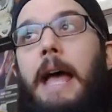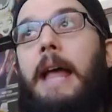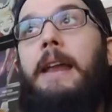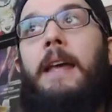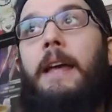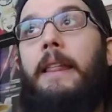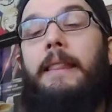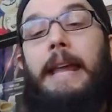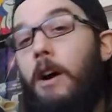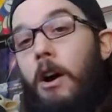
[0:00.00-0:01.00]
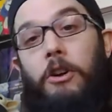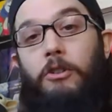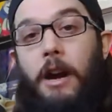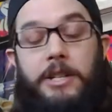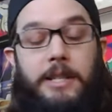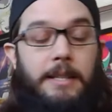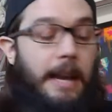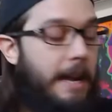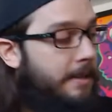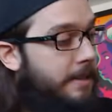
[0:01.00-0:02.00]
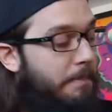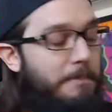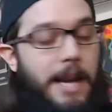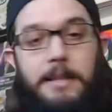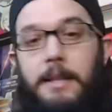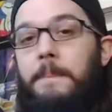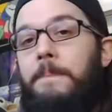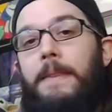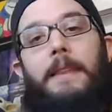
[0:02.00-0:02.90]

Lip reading: and they all crush. This cast is amazing.